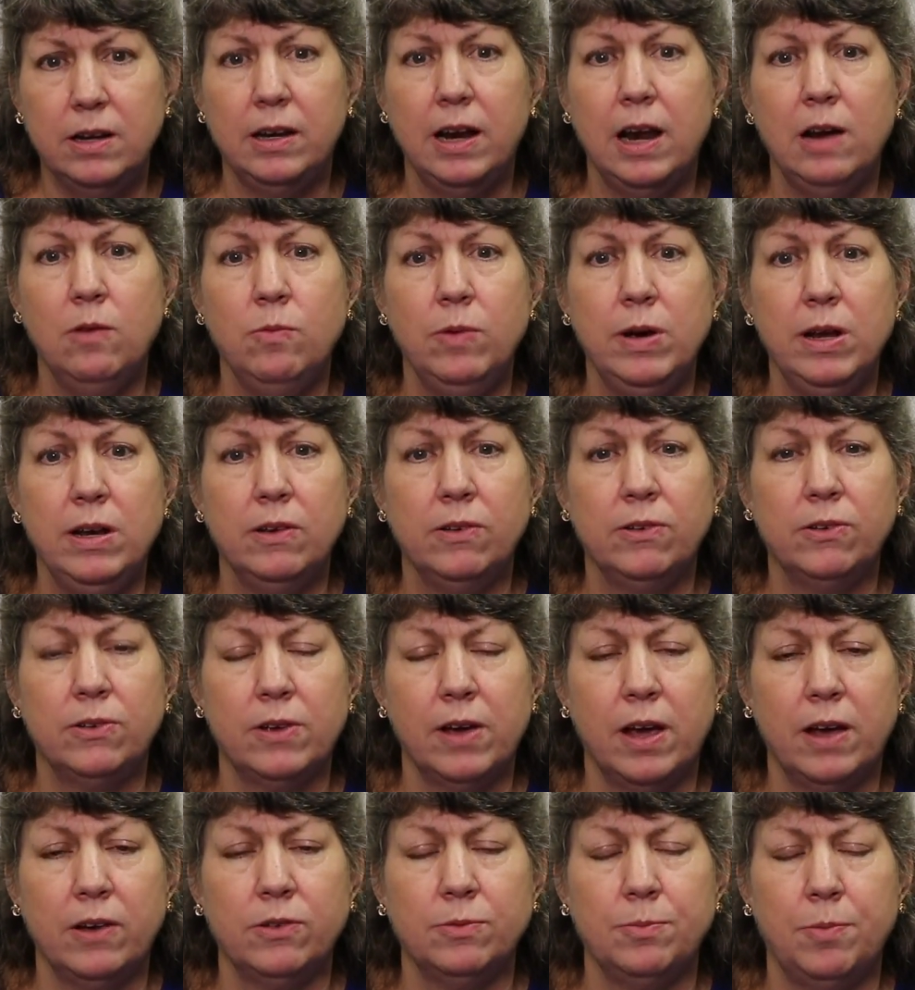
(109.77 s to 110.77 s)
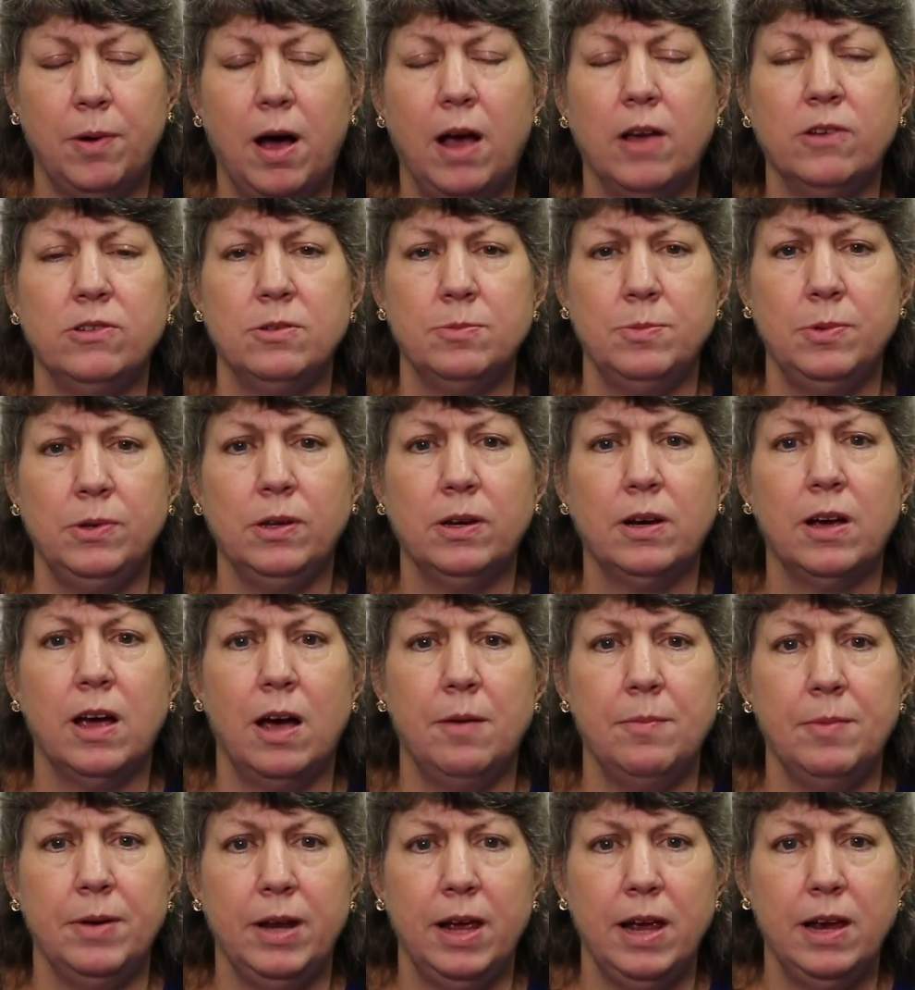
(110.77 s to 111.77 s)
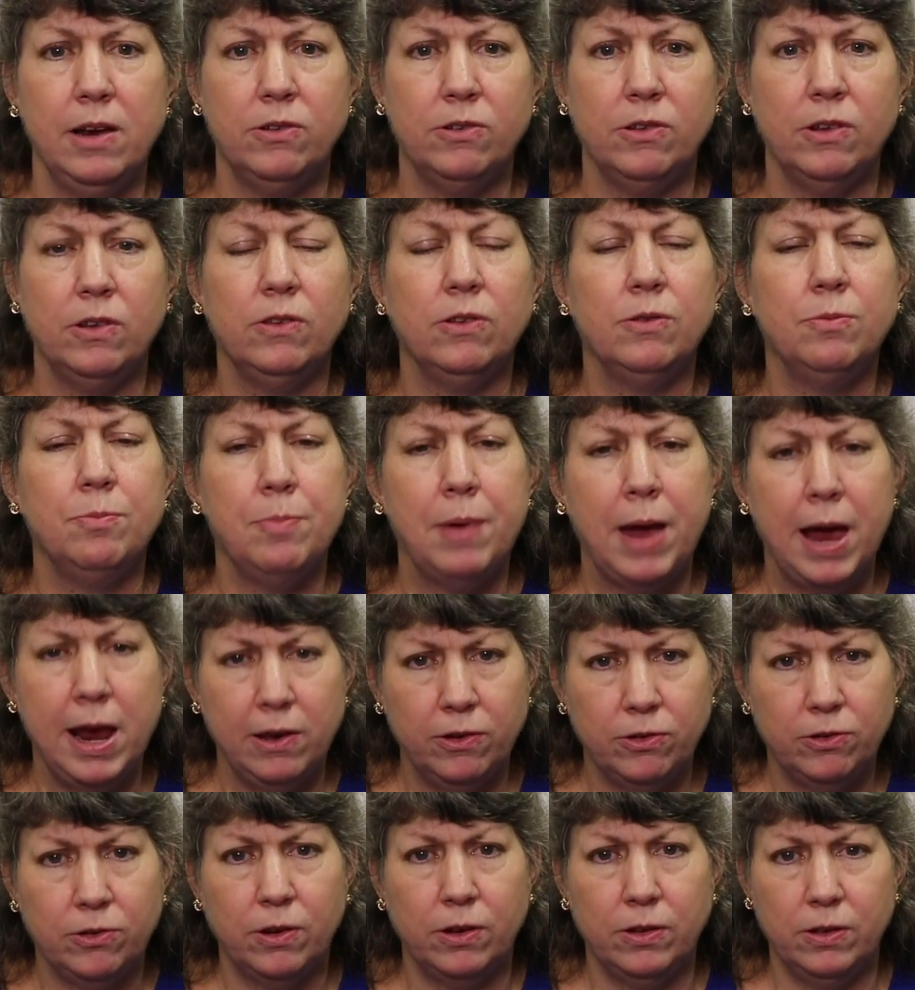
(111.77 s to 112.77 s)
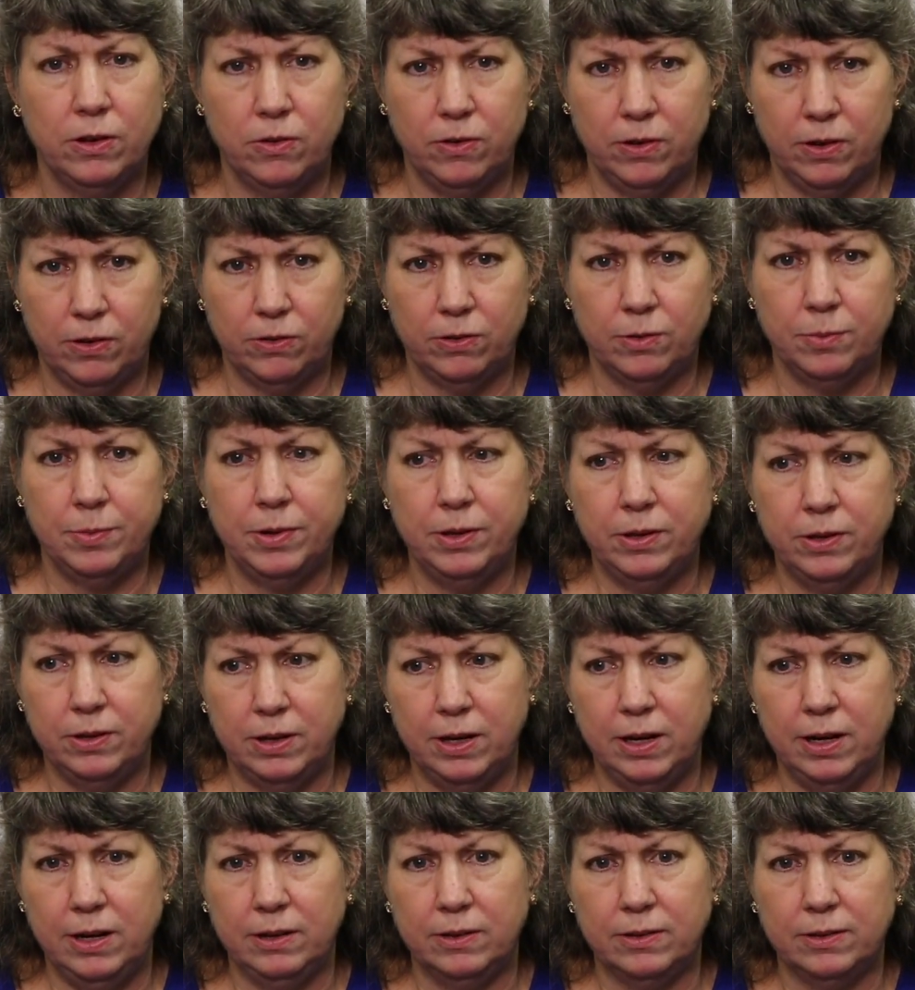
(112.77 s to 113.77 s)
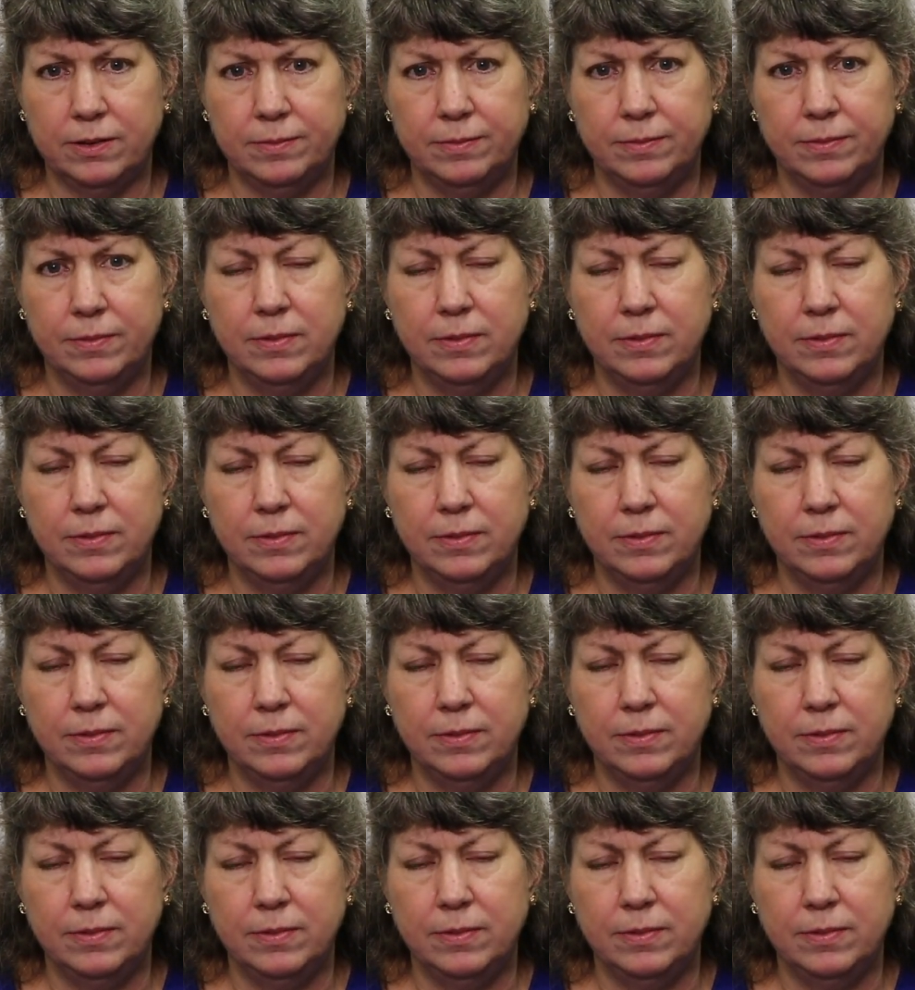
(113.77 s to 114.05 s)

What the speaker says: and we discuss possible accommodations based on their disabilities.